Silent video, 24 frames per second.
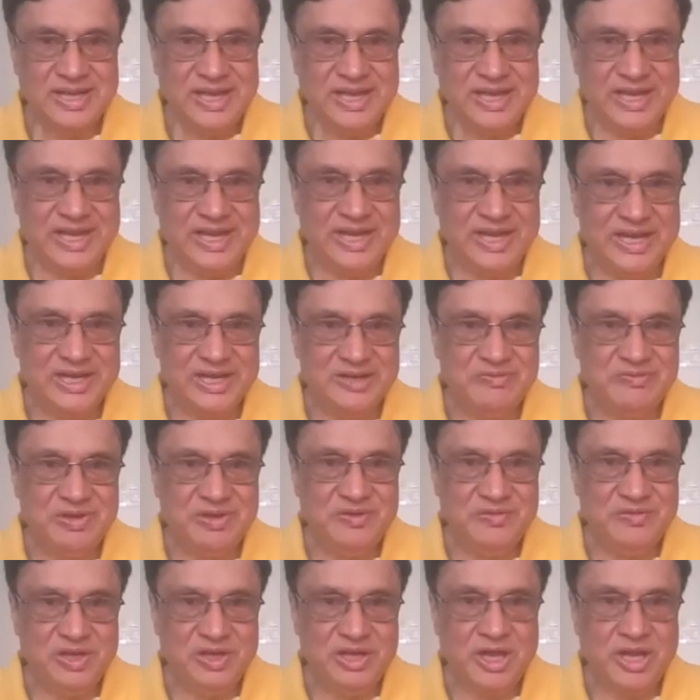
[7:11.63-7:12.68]
And
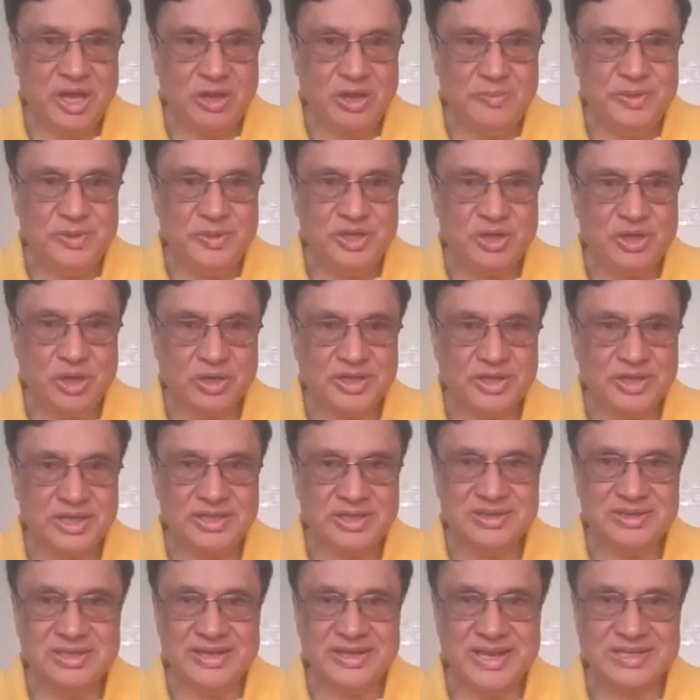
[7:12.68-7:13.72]
we will now be talking
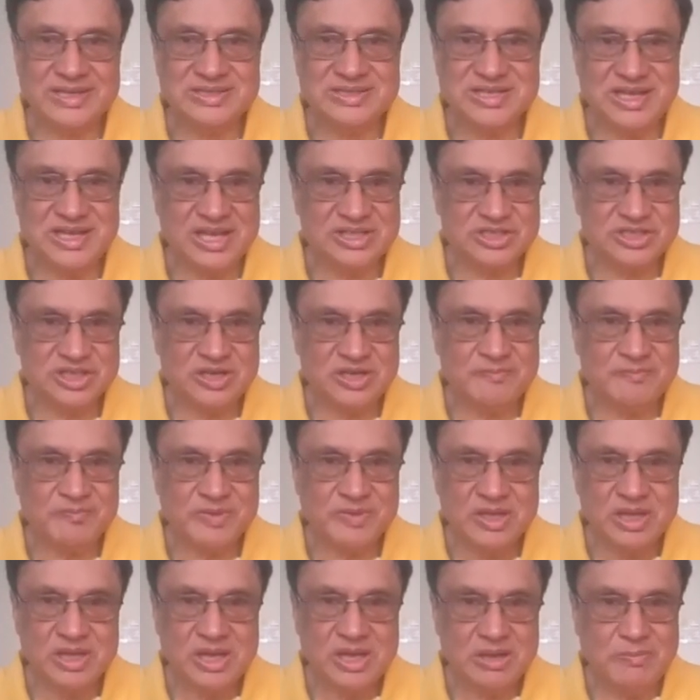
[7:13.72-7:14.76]
in the next lecture
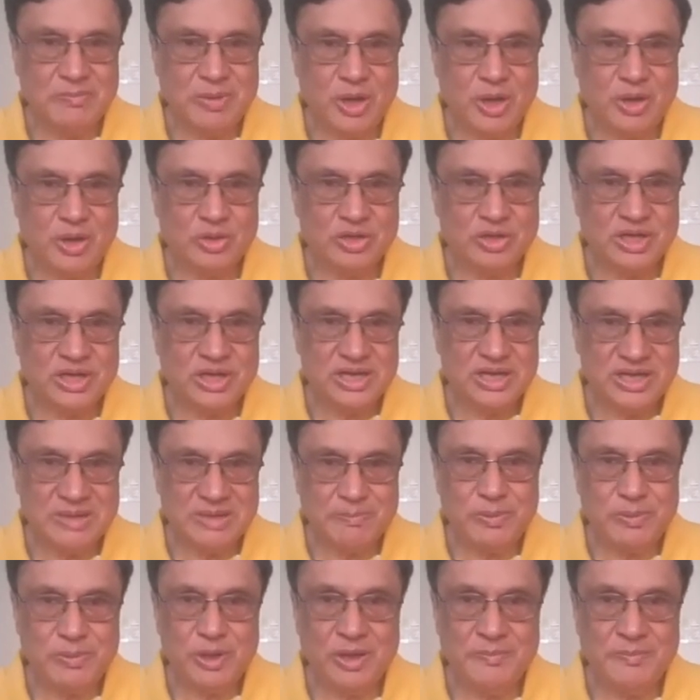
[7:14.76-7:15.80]
about
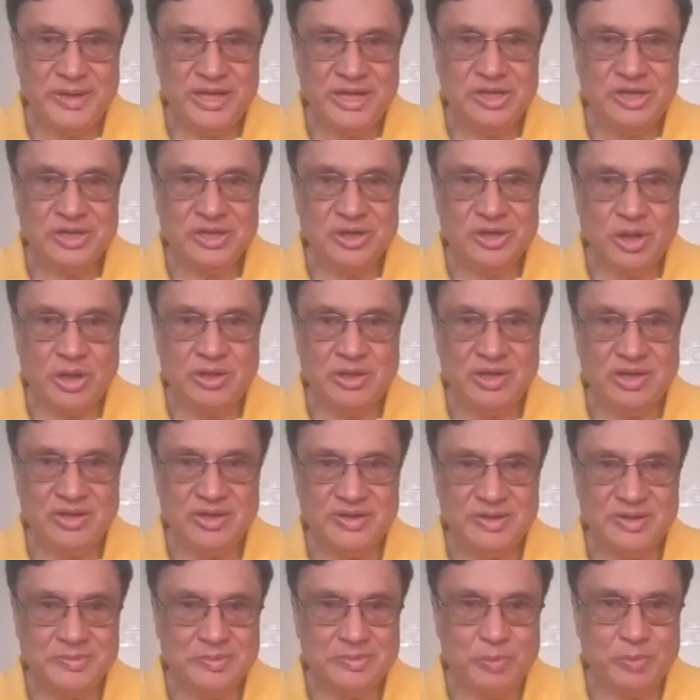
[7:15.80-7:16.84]
deployment and
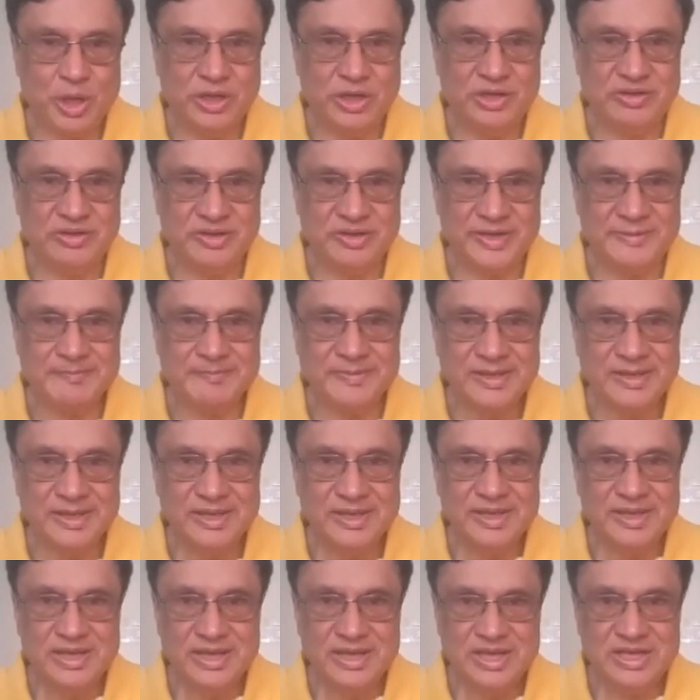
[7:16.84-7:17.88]
monitoring
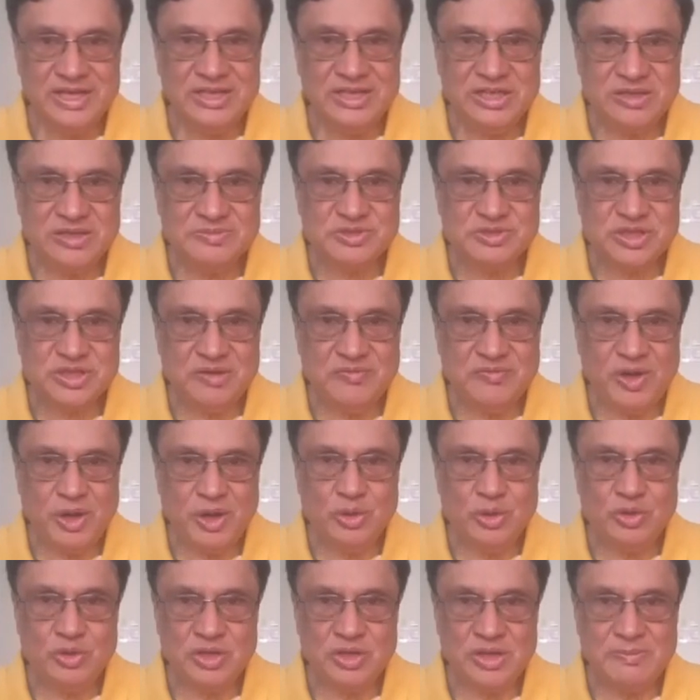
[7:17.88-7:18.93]
in terms of
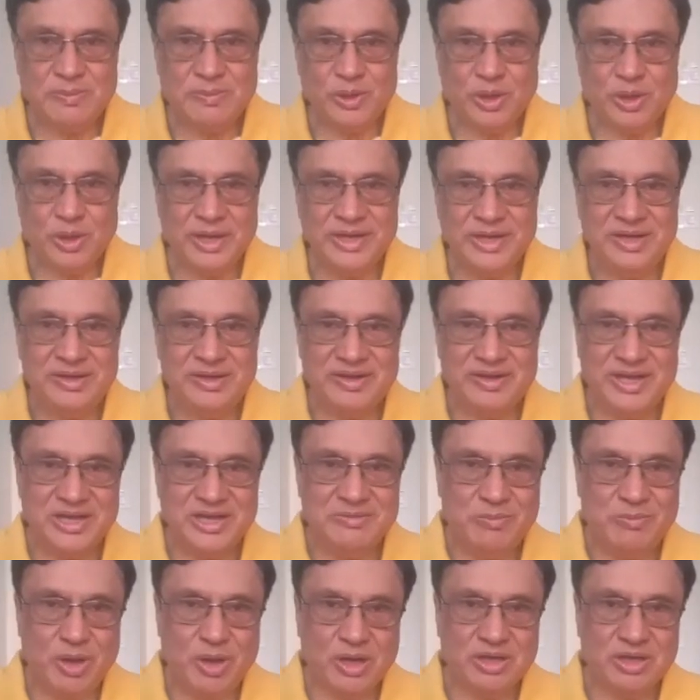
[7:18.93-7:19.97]
how to deploy and
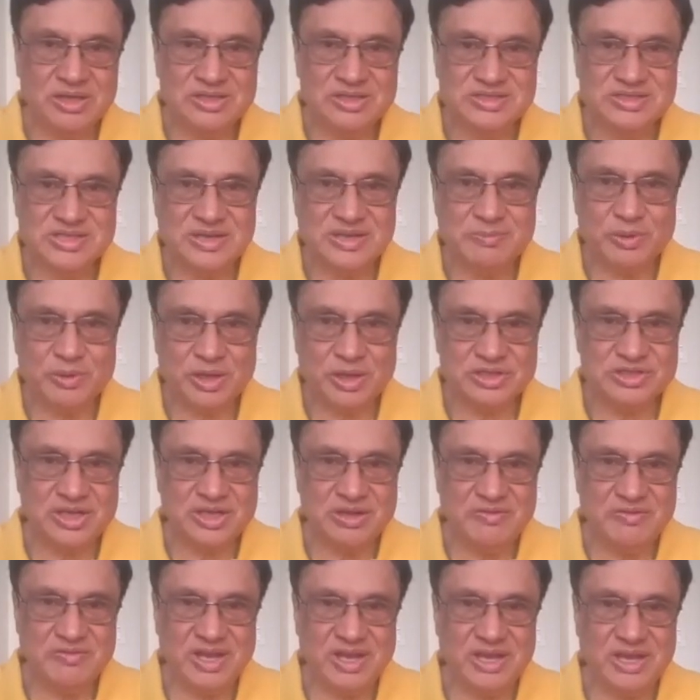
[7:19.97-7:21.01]
train models in production
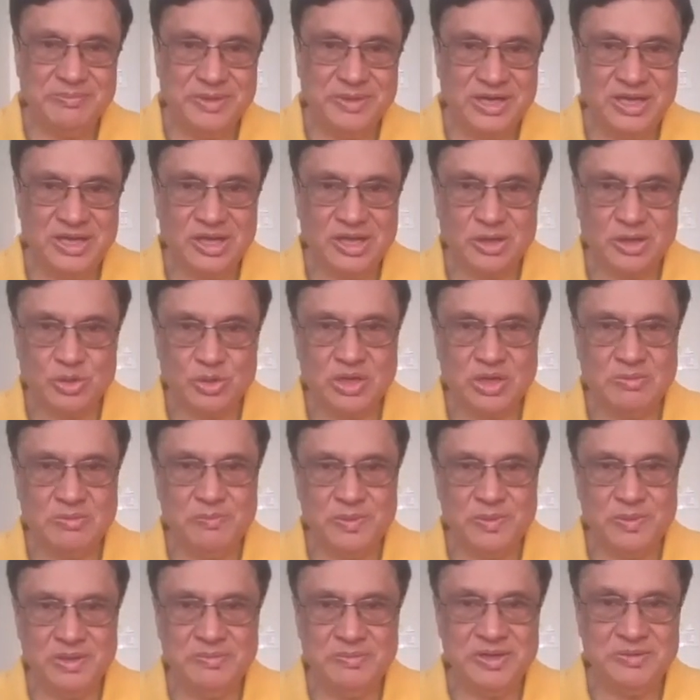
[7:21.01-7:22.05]
environment, how to
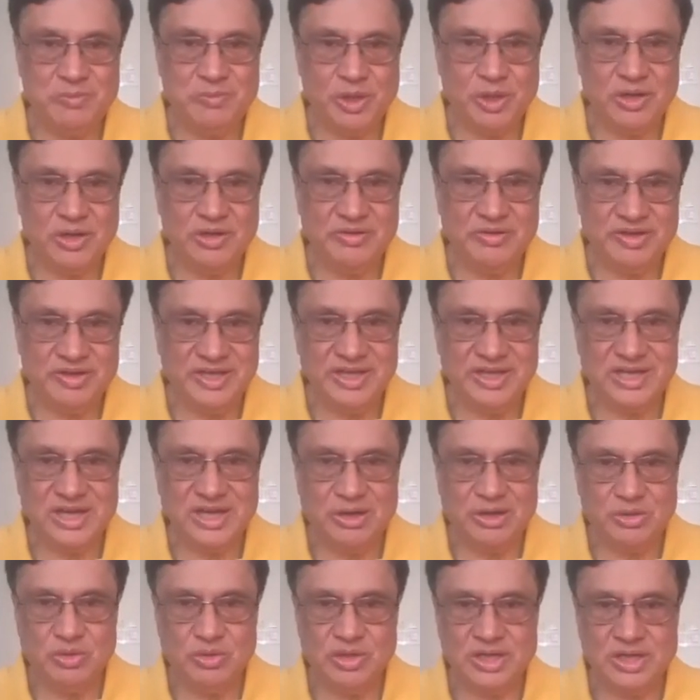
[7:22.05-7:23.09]
implement monitoring, and
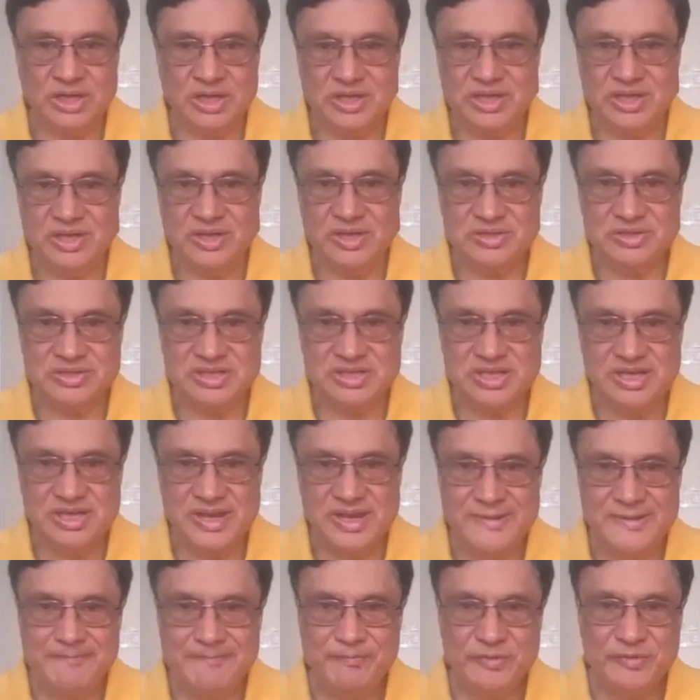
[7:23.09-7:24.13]
how to continuously
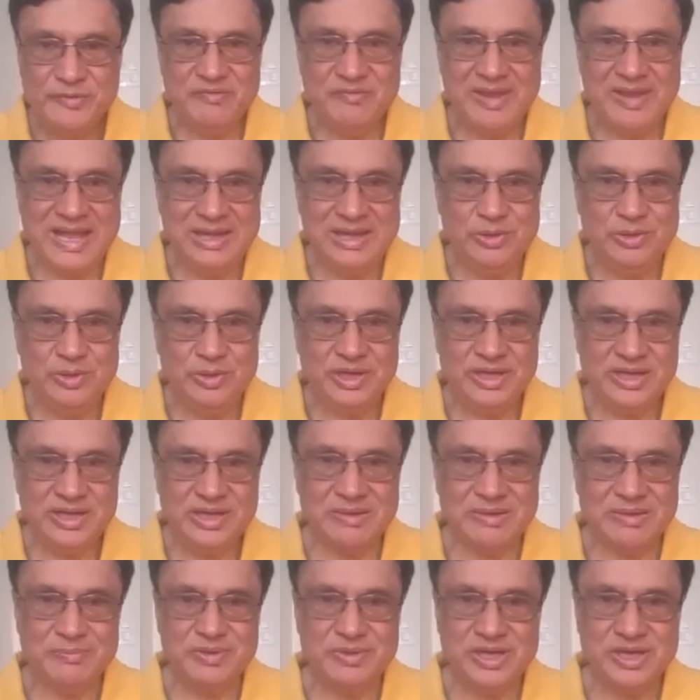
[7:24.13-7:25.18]
evaluate
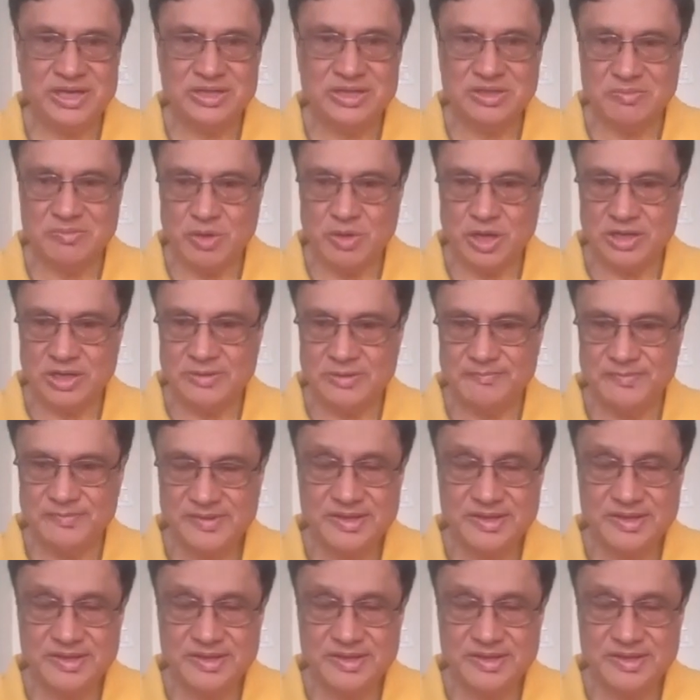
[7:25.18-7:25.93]
and update the model.